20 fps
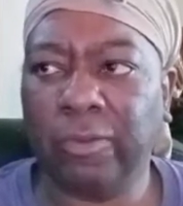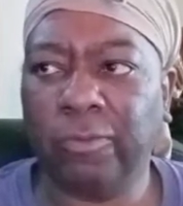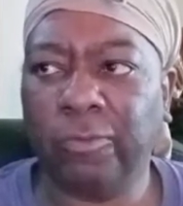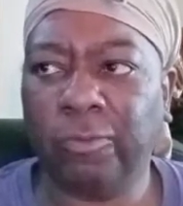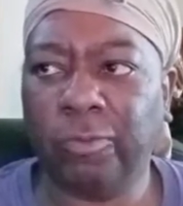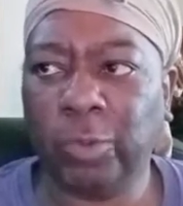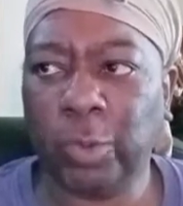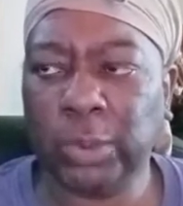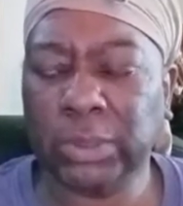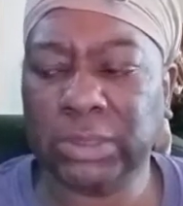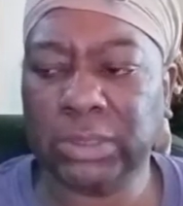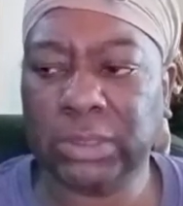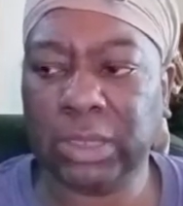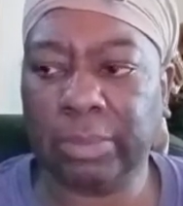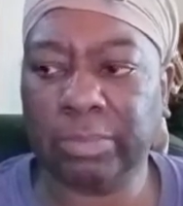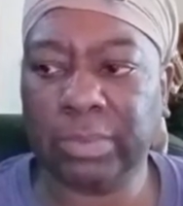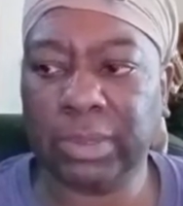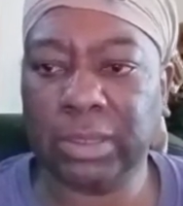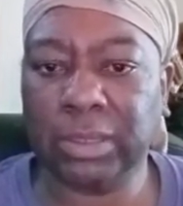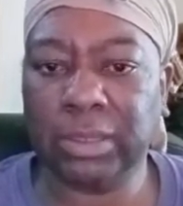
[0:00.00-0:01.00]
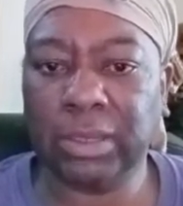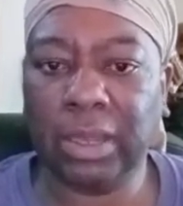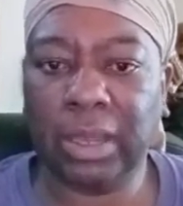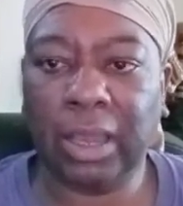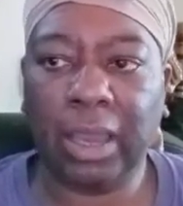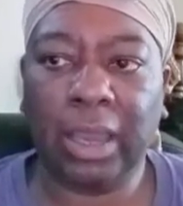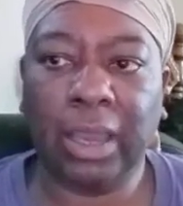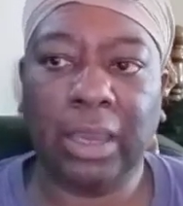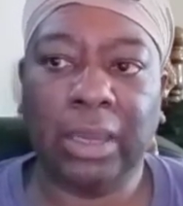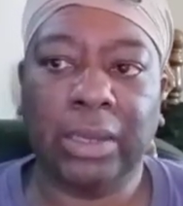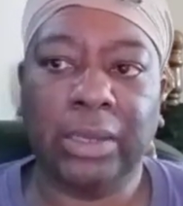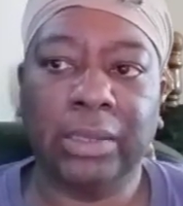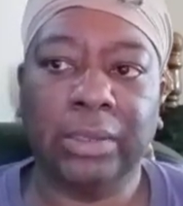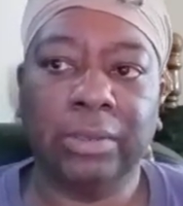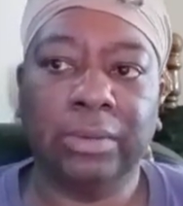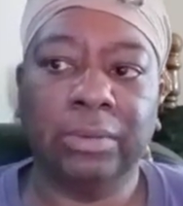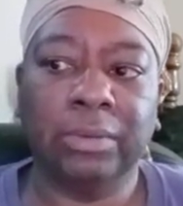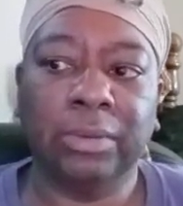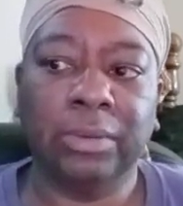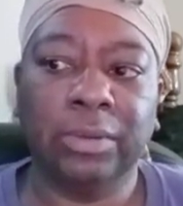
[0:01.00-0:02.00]
4 something,
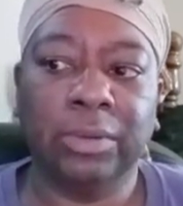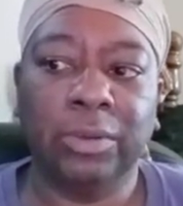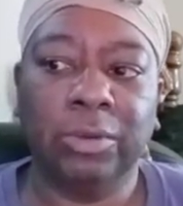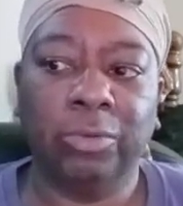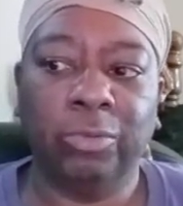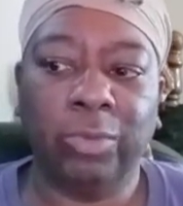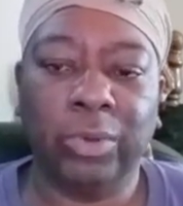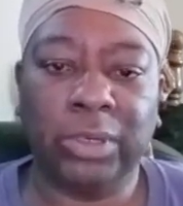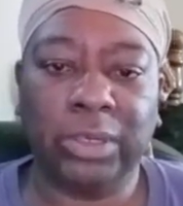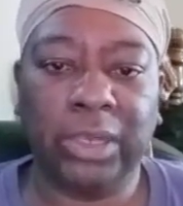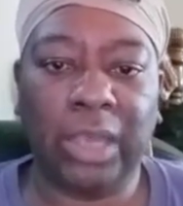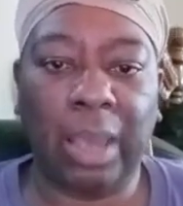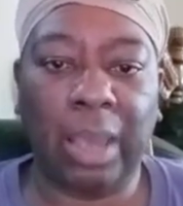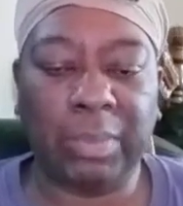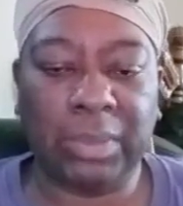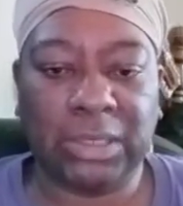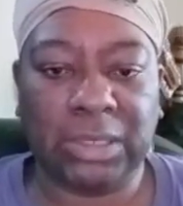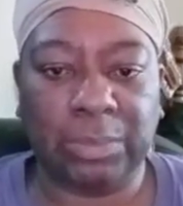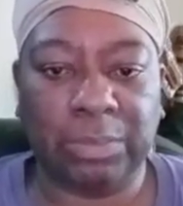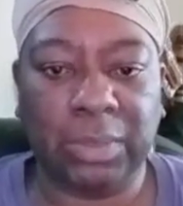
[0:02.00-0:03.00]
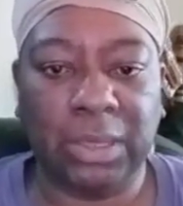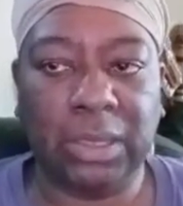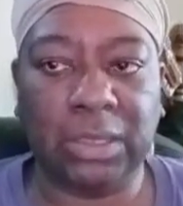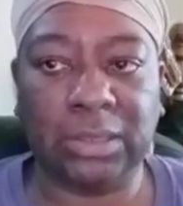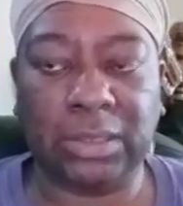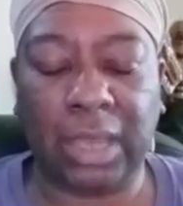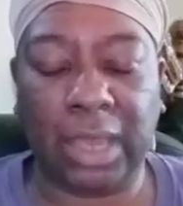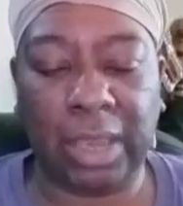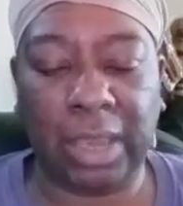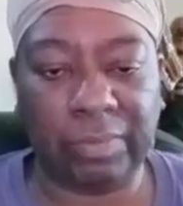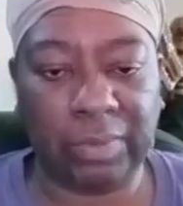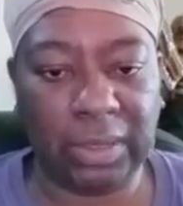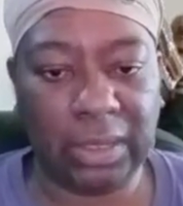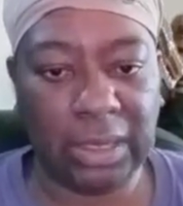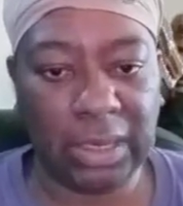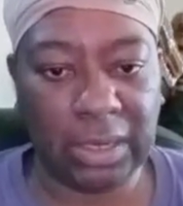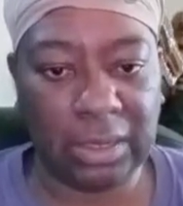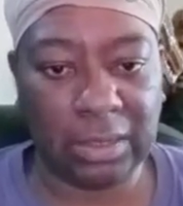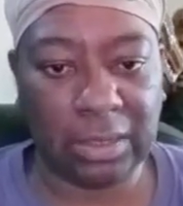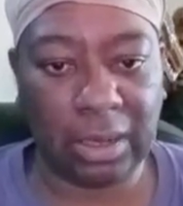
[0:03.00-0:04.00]
I went to get me something to eat because I haven't
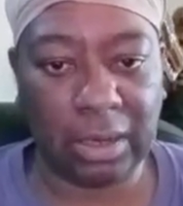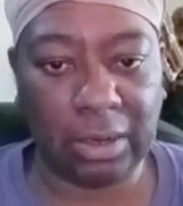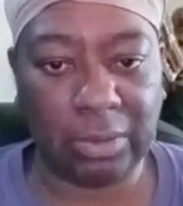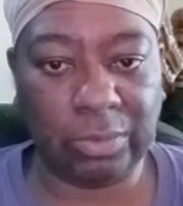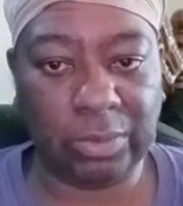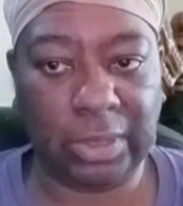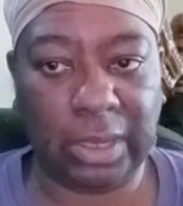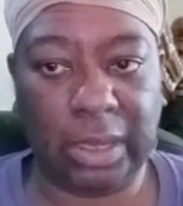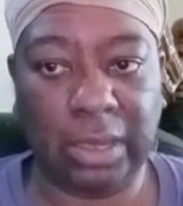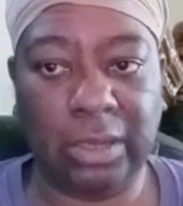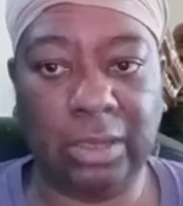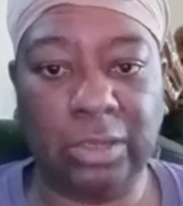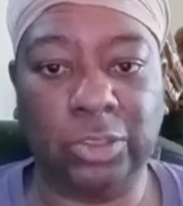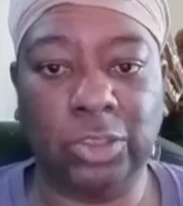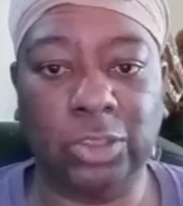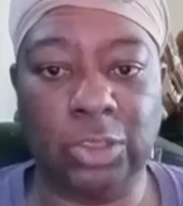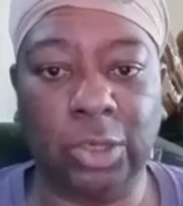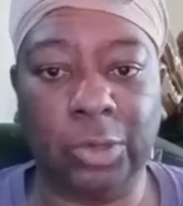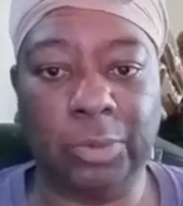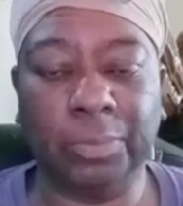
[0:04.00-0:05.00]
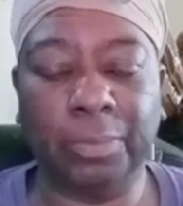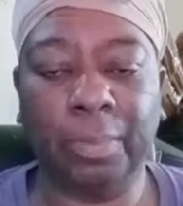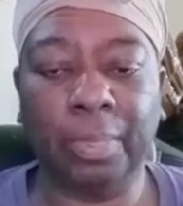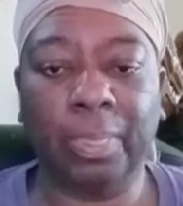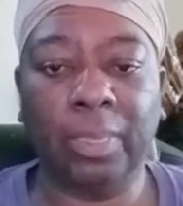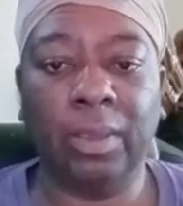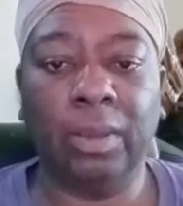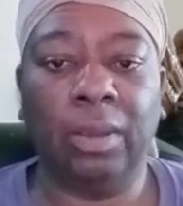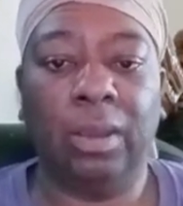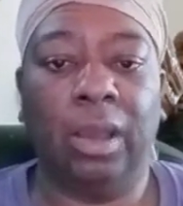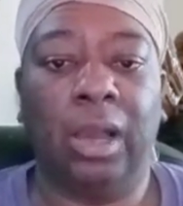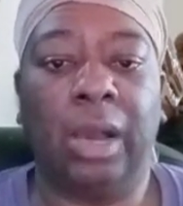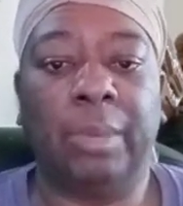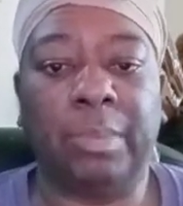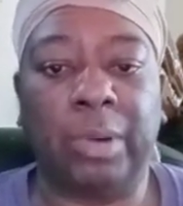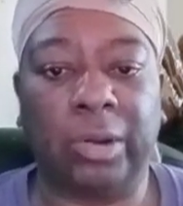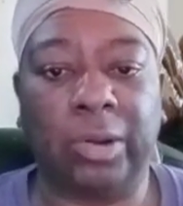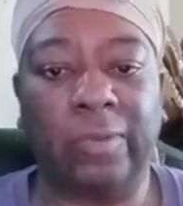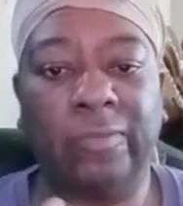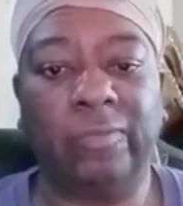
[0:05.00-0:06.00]
eaten all day because,
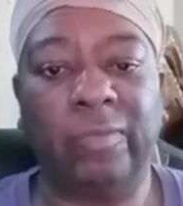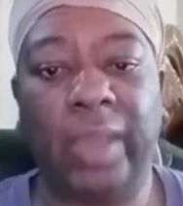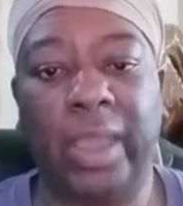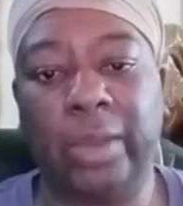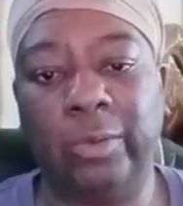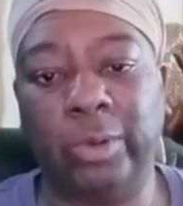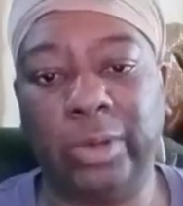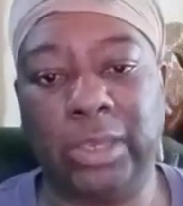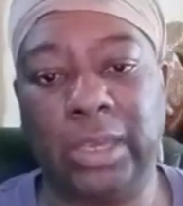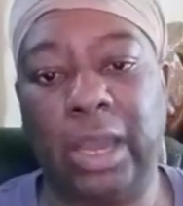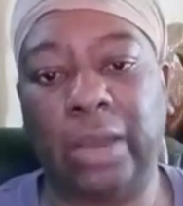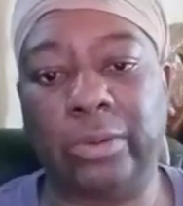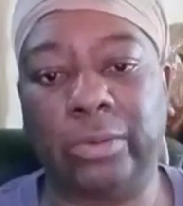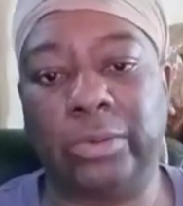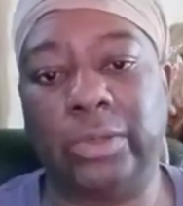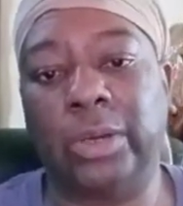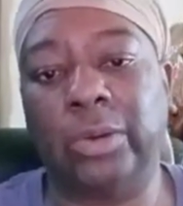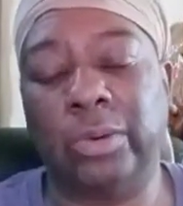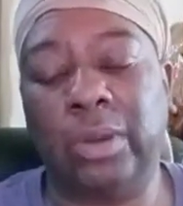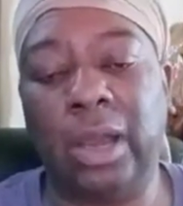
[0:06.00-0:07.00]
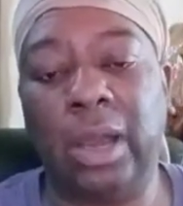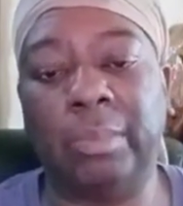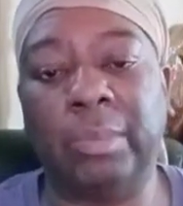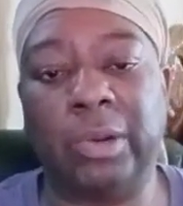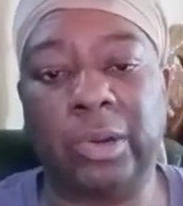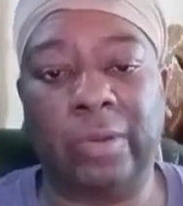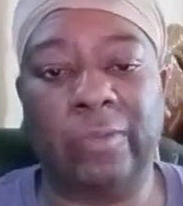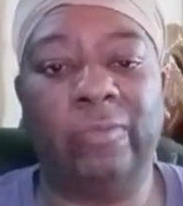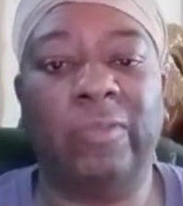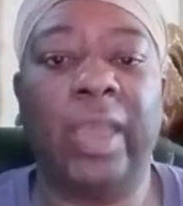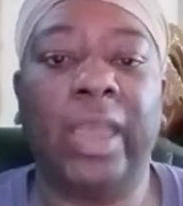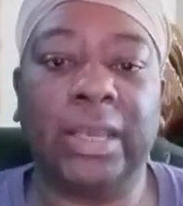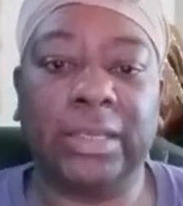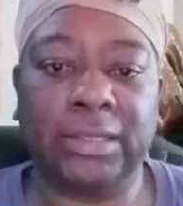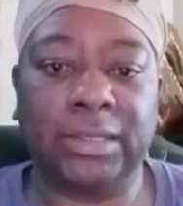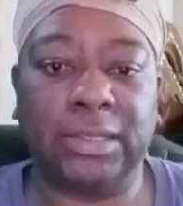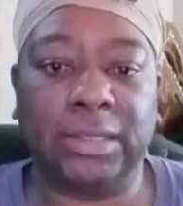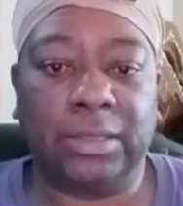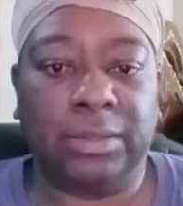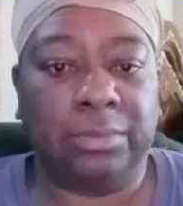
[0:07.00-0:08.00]
I'm on a fast. Well, y'all don't know. I'm on a
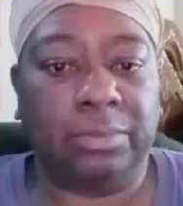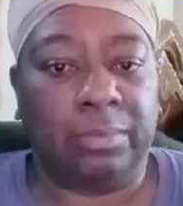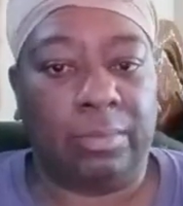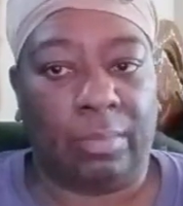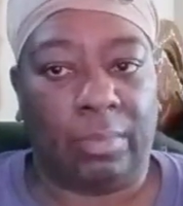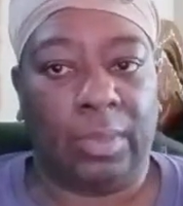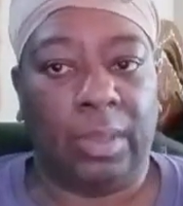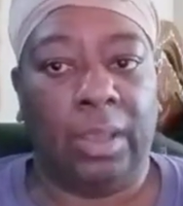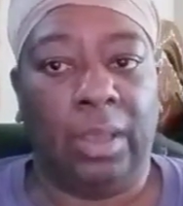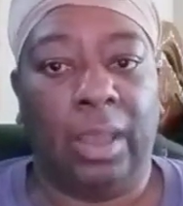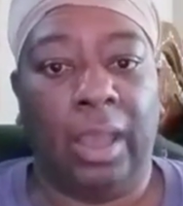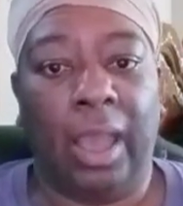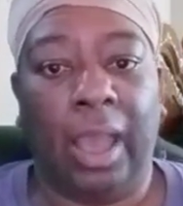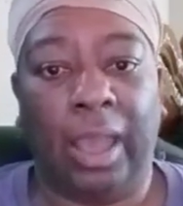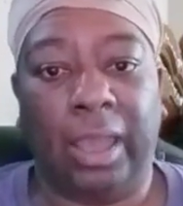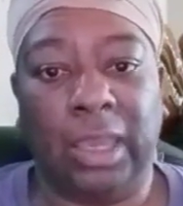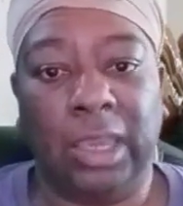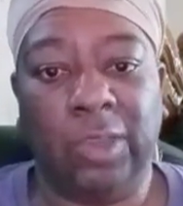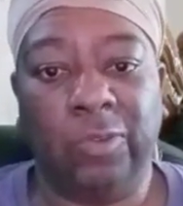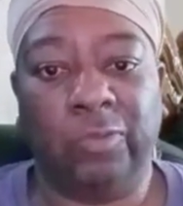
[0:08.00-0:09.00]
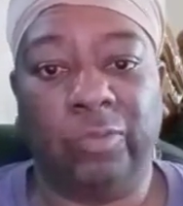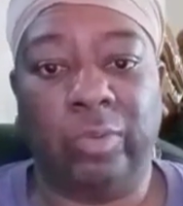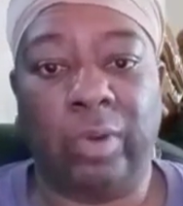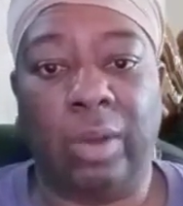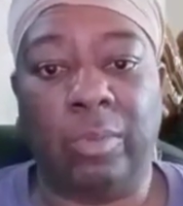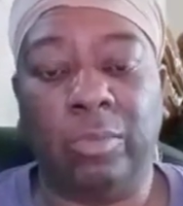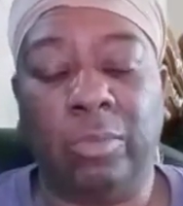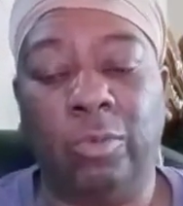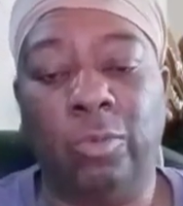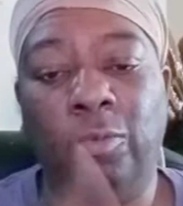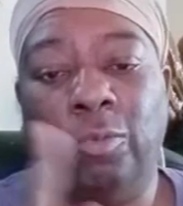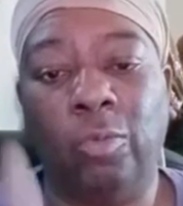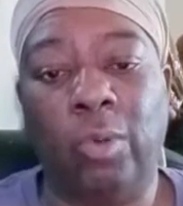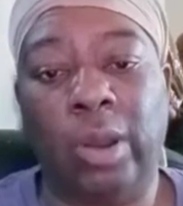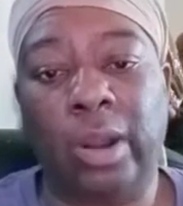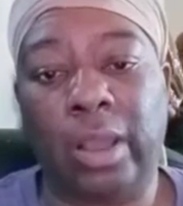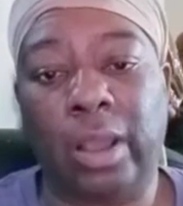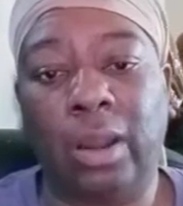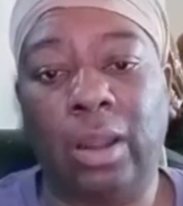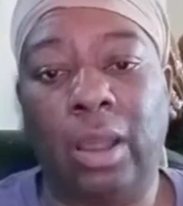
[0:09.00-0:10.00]
fasting. I eat from
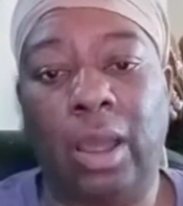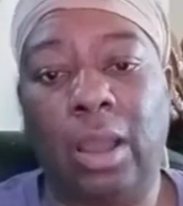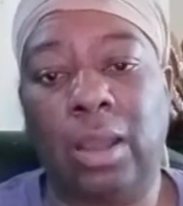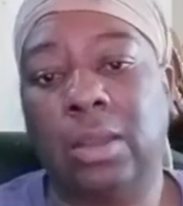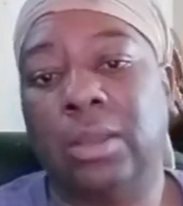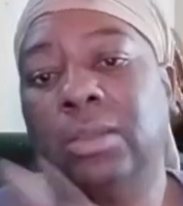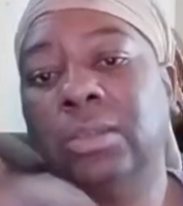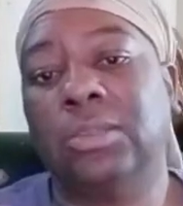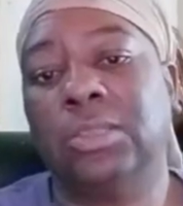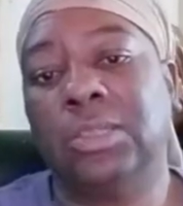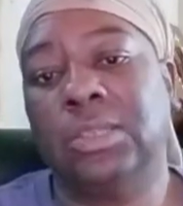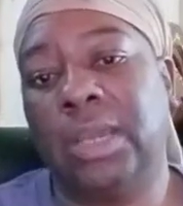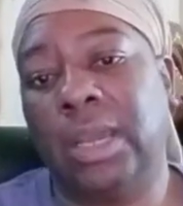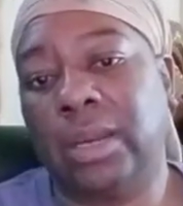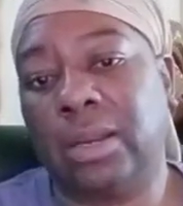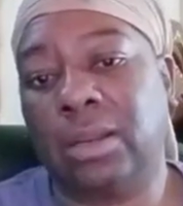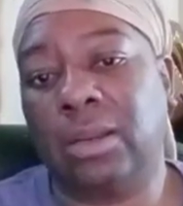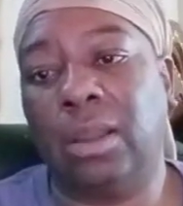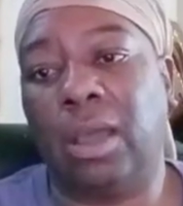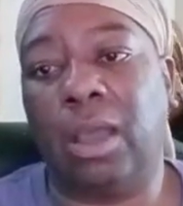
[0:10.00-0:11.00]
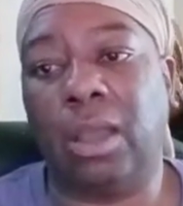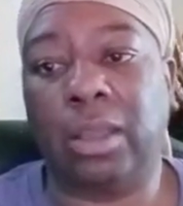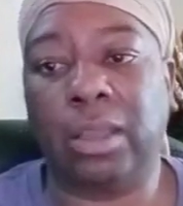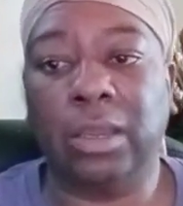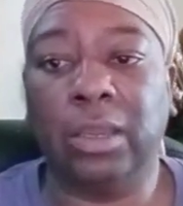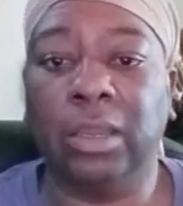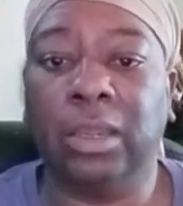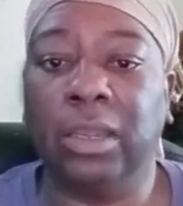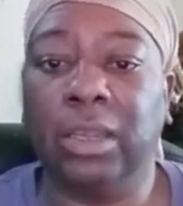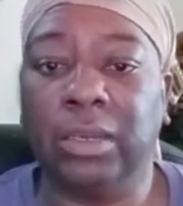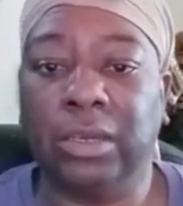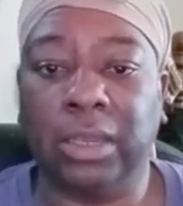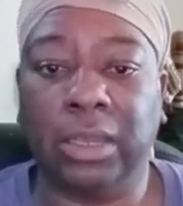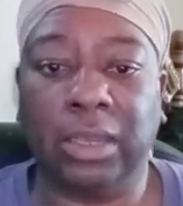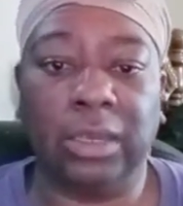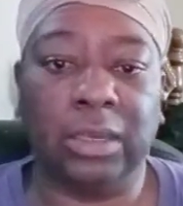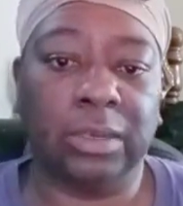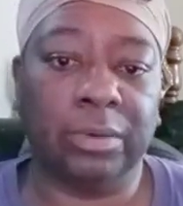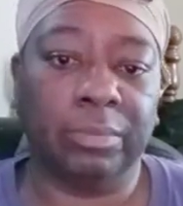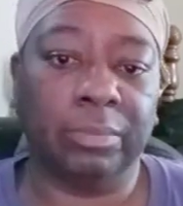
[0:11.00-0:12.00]
1 o'clock to 9 o'clock. And
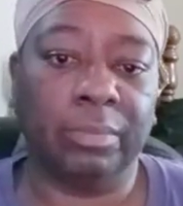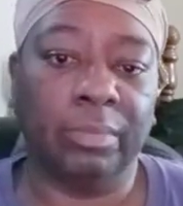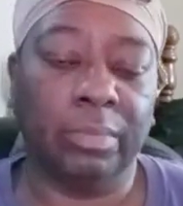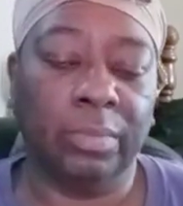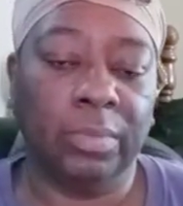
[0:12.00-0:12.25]
then